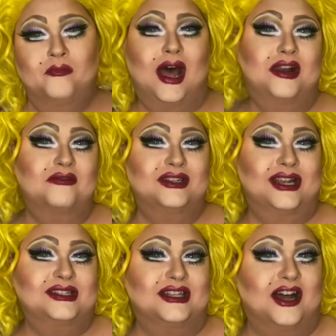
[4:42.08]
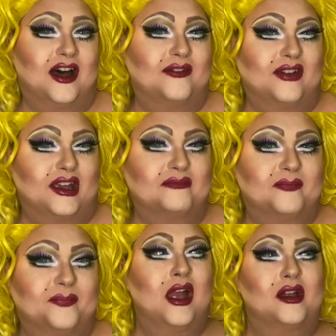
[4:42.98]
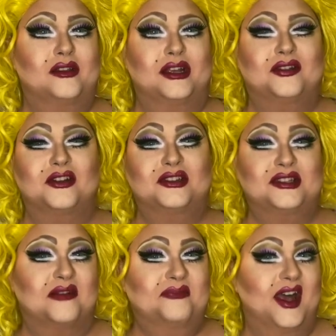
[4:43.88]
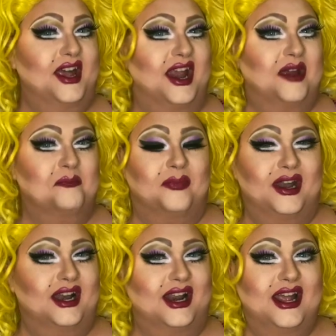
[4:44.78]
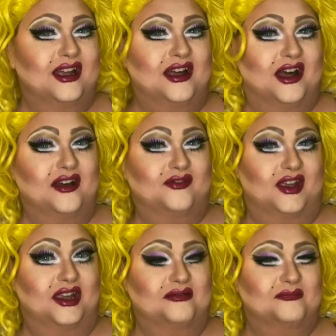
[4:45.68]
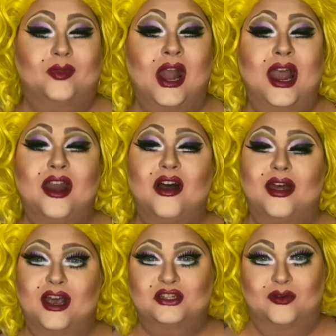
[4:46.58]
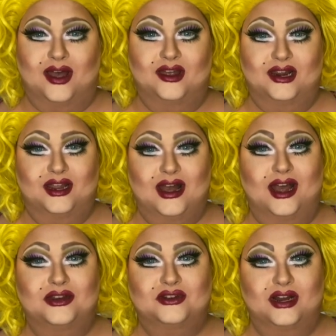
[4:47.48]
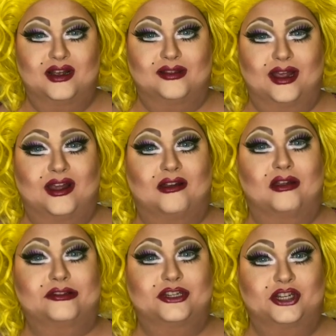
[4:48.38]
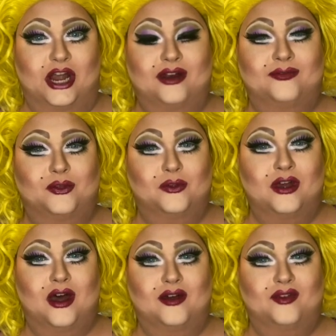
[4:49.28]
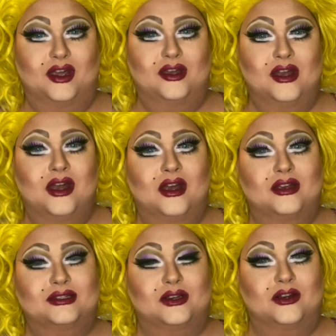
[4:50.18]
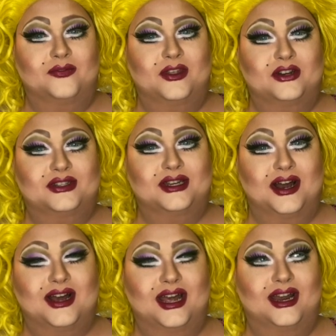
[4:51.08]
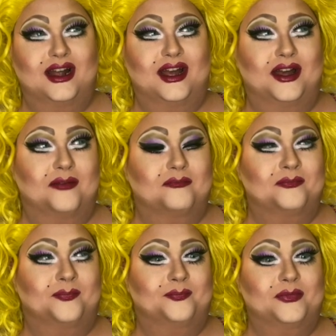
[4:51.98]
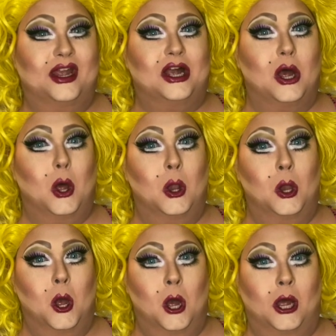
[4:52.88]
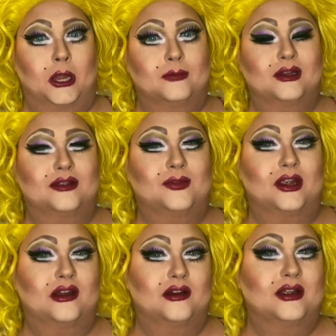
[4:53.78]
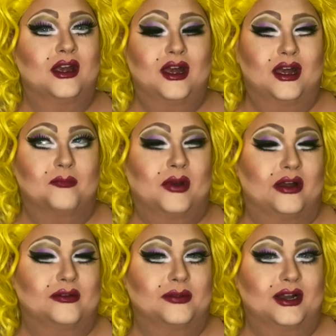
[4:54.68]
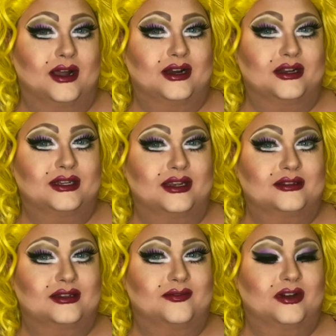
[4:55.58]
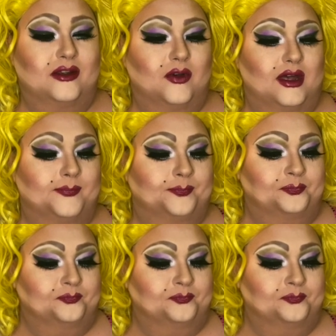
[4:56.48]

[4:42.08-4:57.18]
I don't taste the coffee. Like there's something in it, but it ain't coffee. In all actuality, I drink like jet fuel coffee. So if there's not like a lot in there, I'm probably not gonna taste it very well.